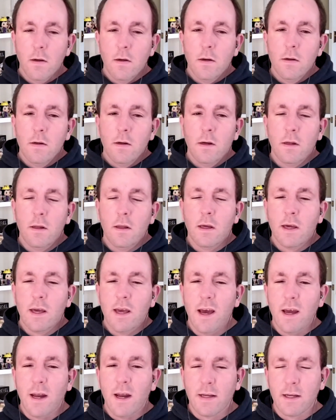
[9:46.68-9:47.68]
I think the
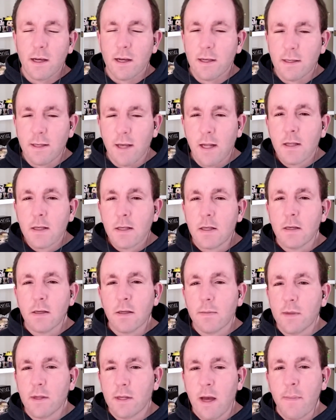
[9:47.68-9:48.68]
kid has like a sense that
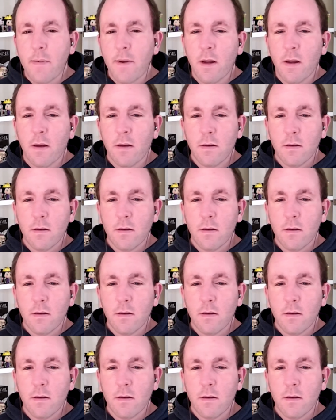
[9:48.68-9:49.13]
something's happening.